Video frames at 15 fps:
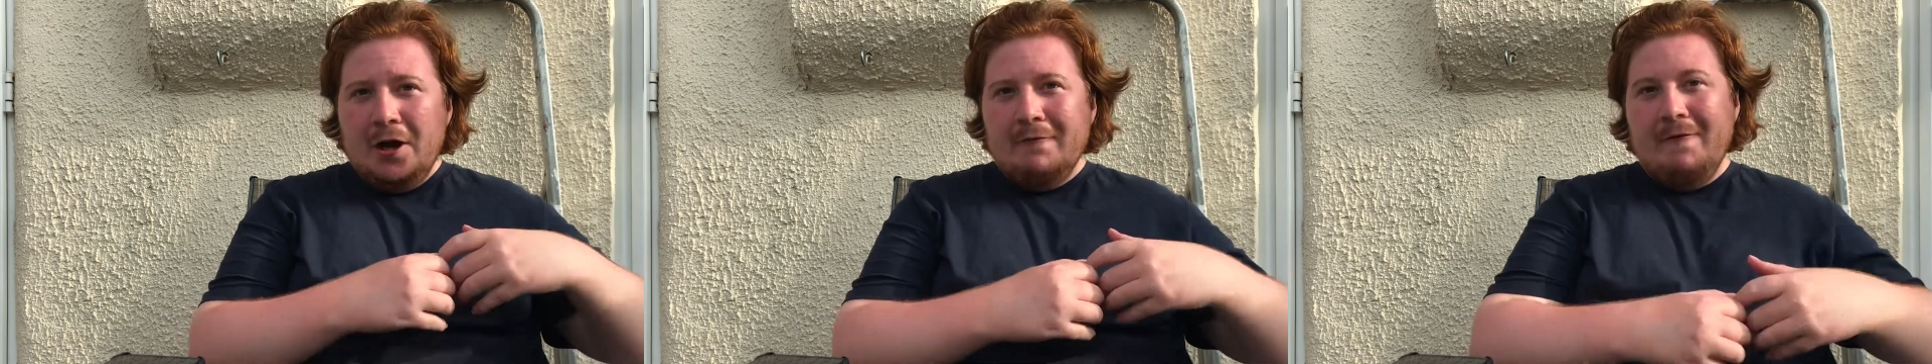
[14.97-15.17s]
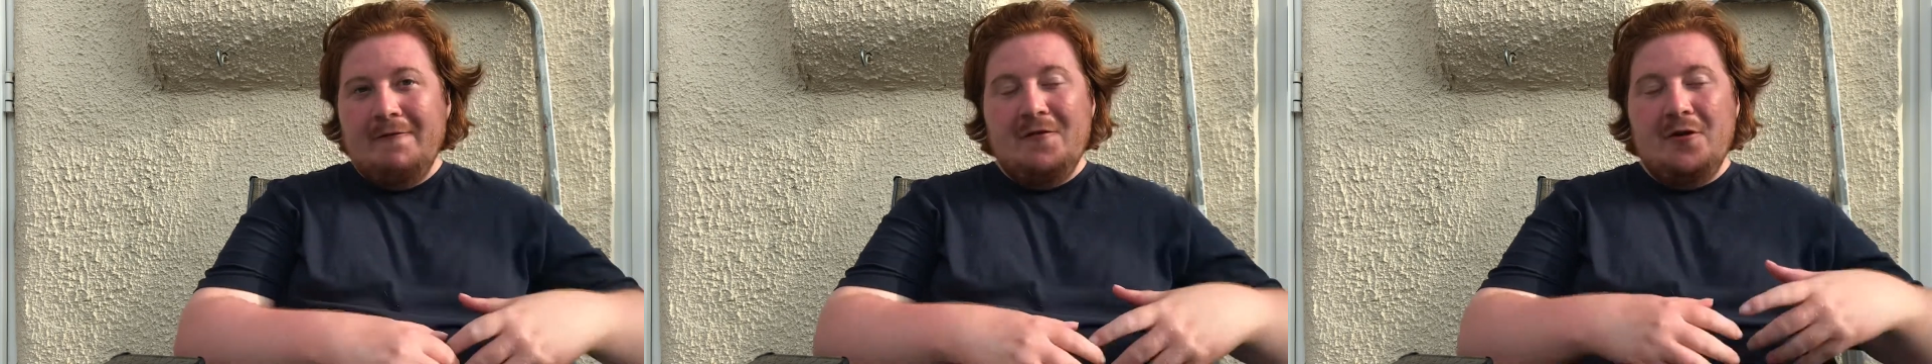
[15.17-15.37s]

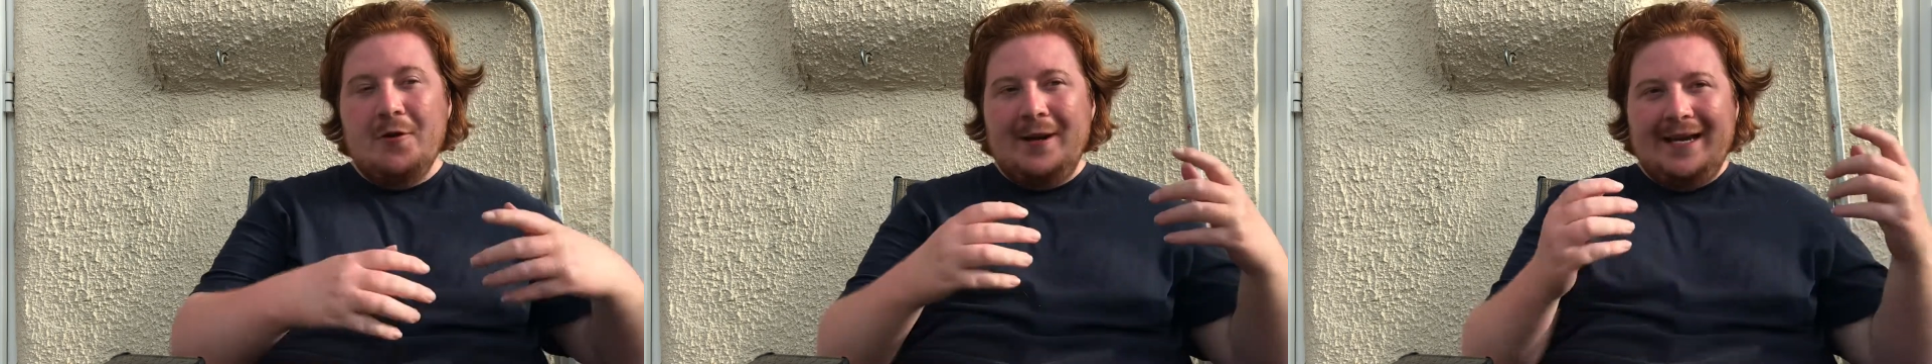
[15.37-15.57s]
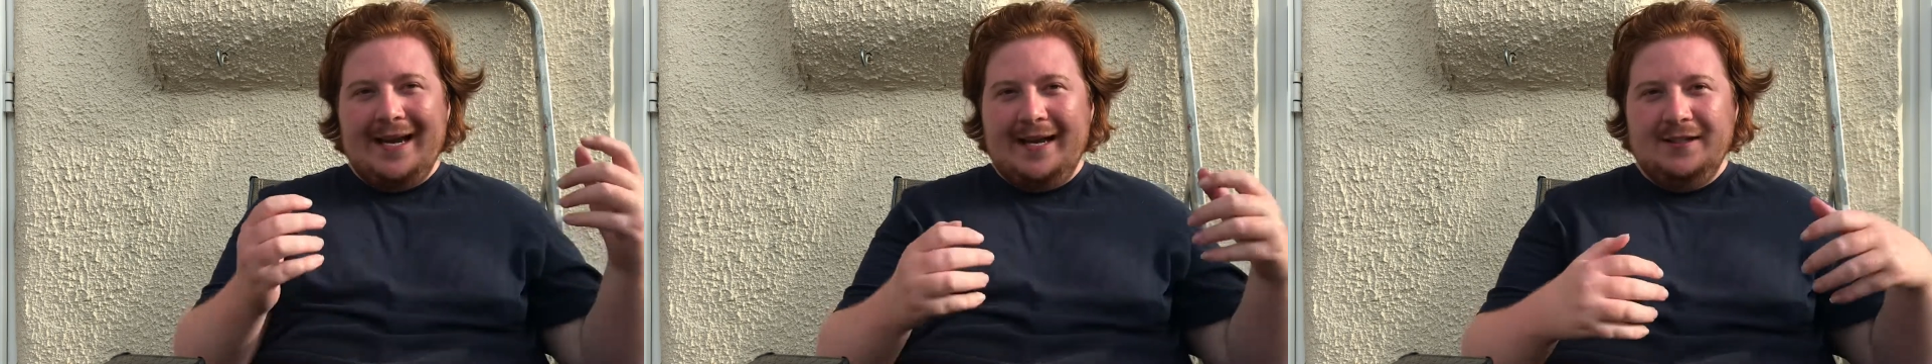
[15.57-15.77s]

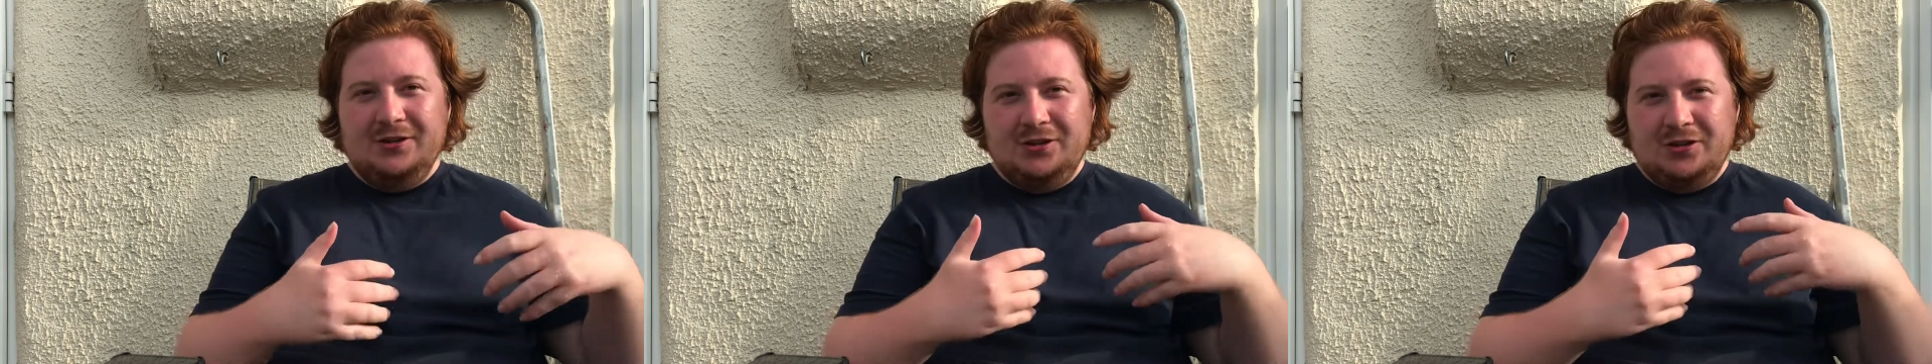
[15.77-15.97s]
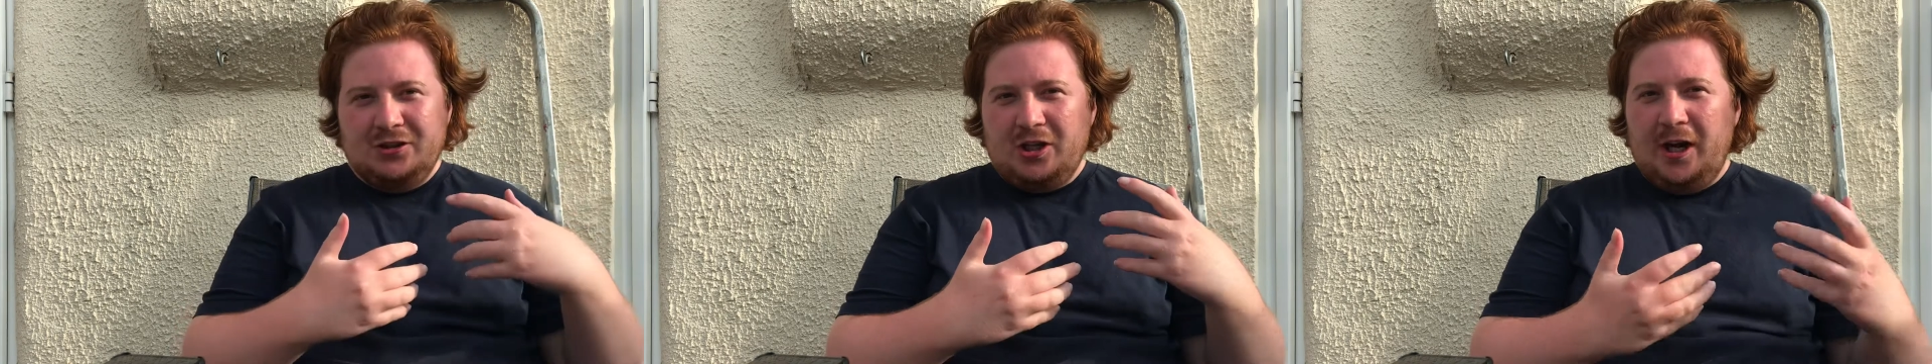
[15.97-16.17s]
reviewing it and
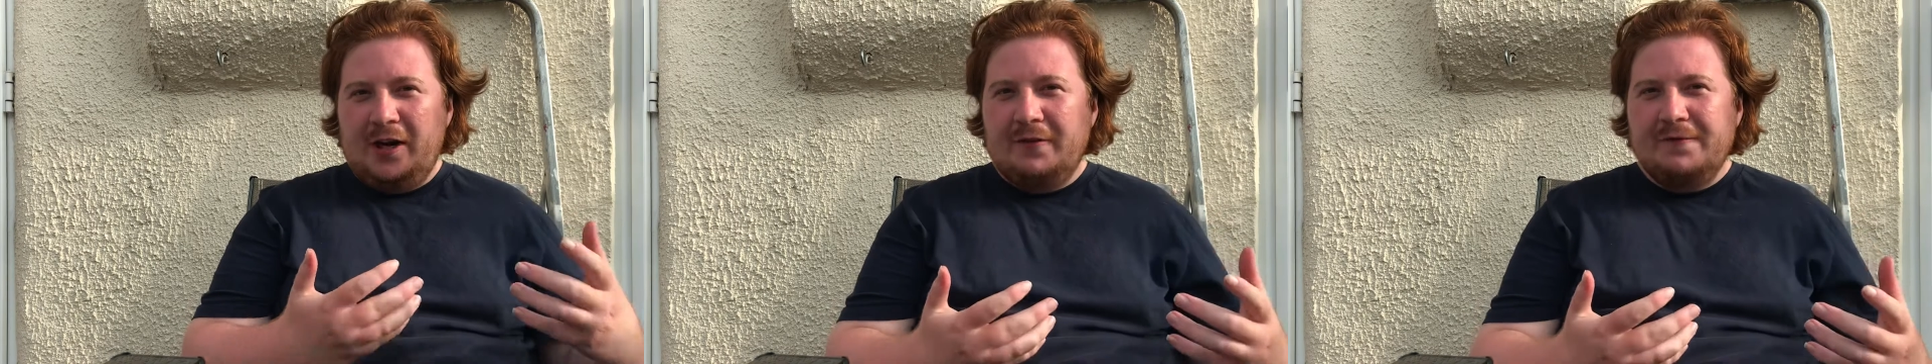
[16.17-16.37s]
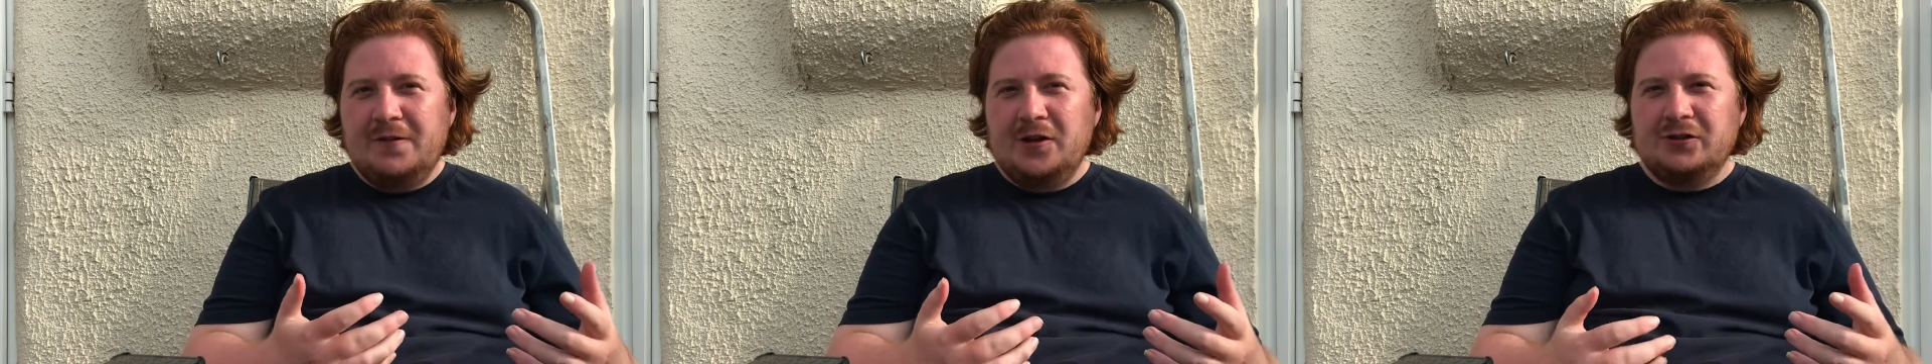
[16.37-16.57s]
just going
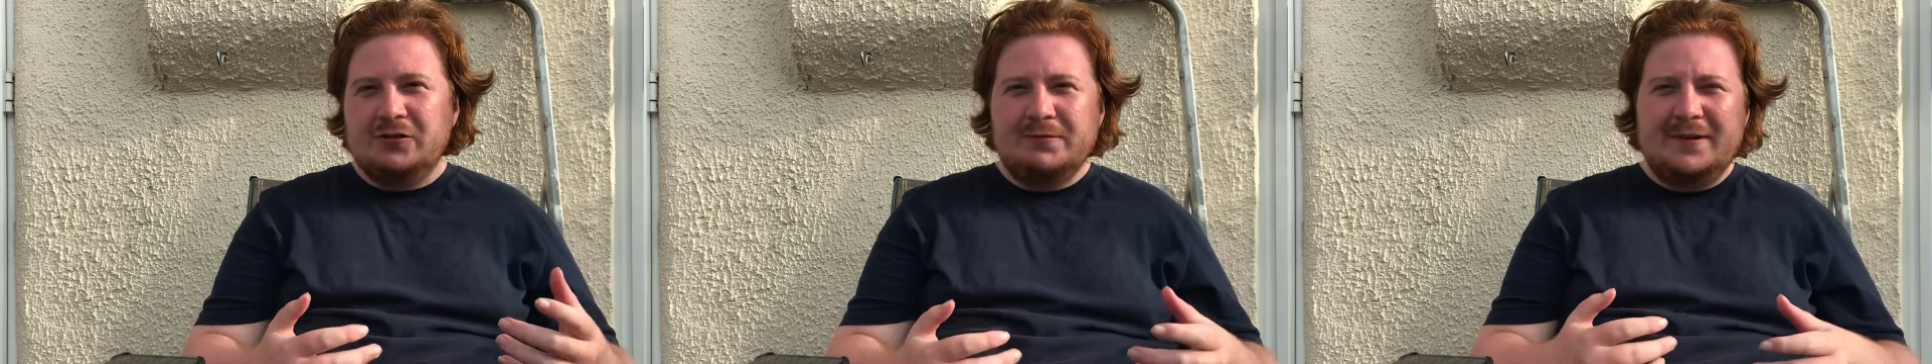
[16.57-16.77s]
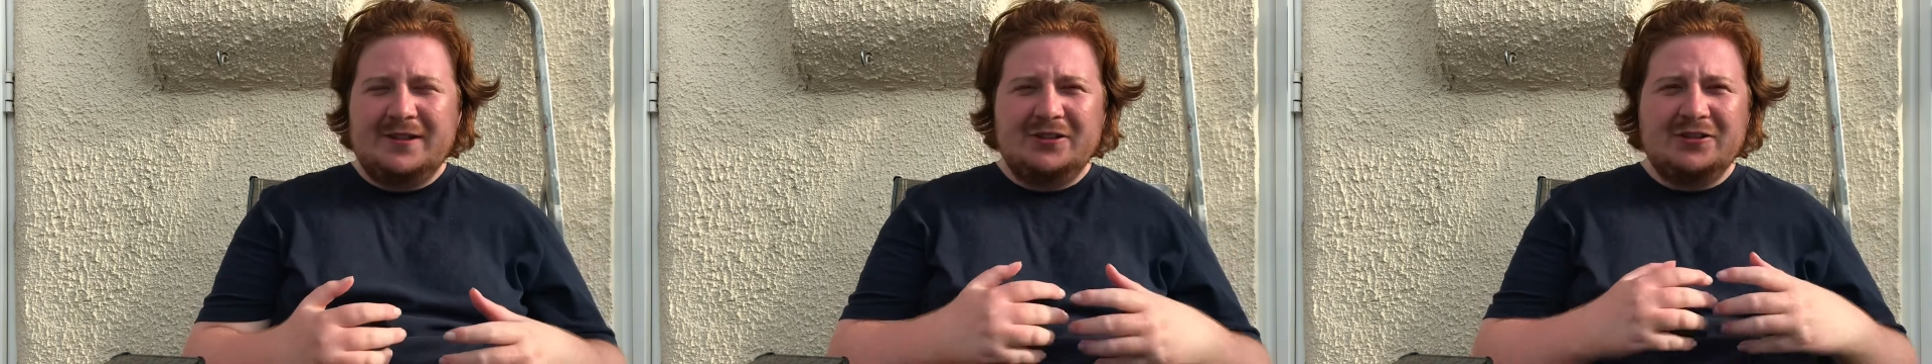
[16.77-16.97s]
off first
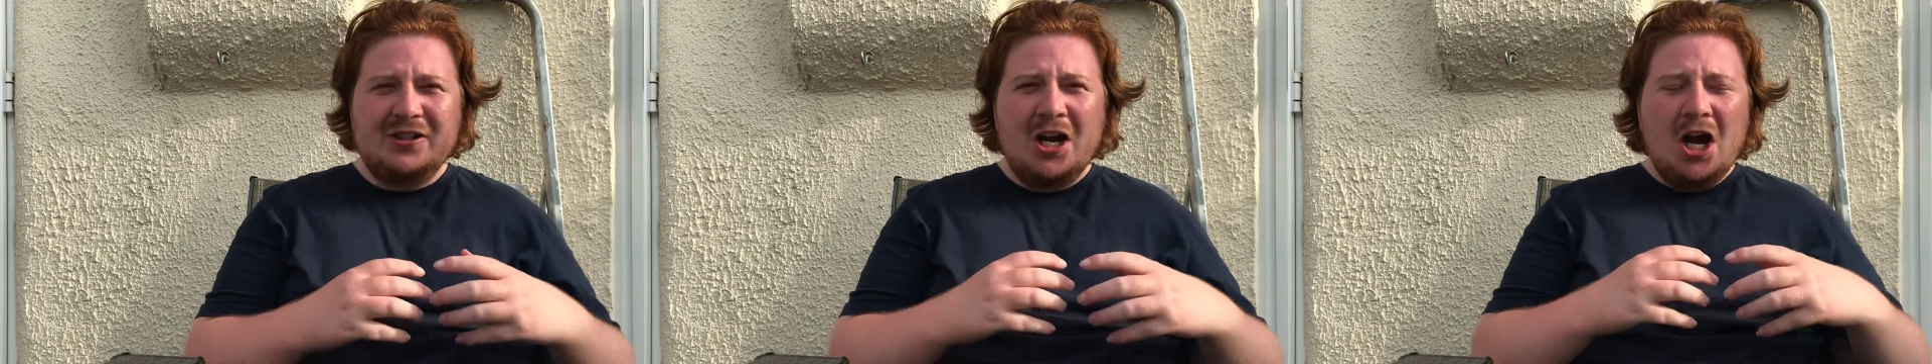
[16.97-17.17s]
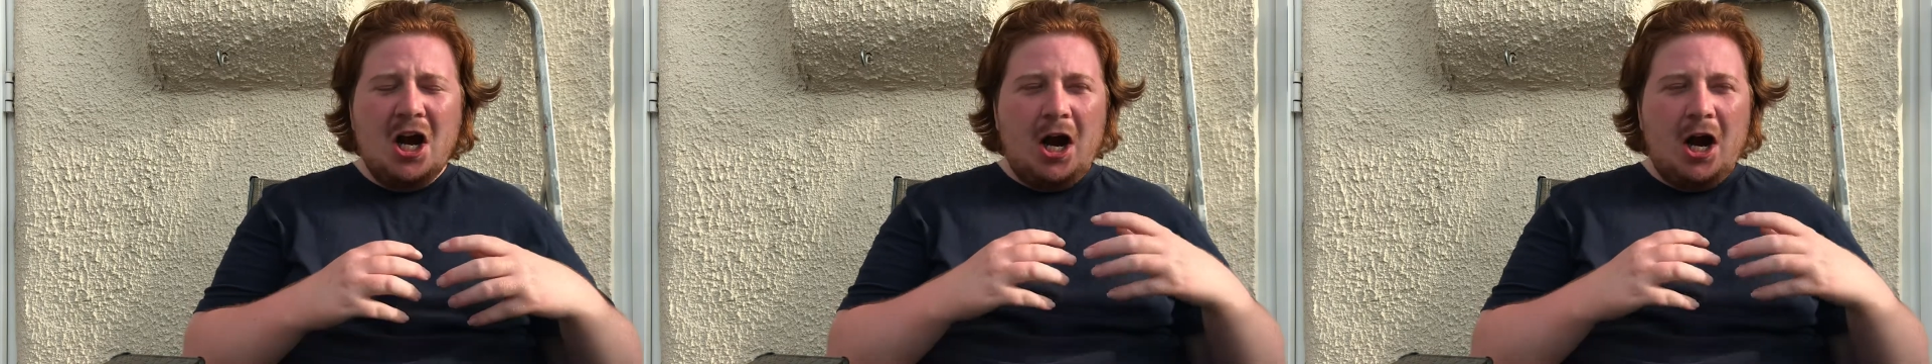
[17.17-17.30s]
impressions,